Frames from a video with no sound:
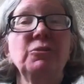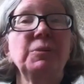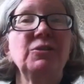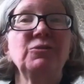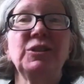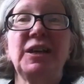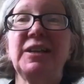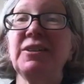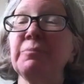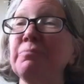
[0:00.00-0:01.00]
but you
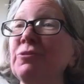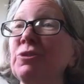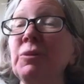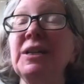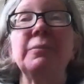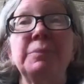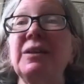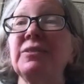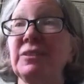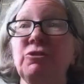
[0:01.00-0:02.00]
end up doing it
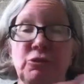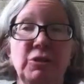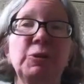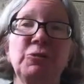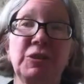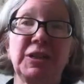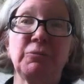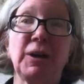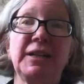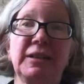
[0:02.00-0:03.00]
because it's your community,
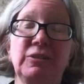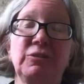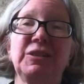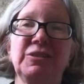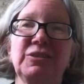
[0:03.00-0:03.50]
right? And you need to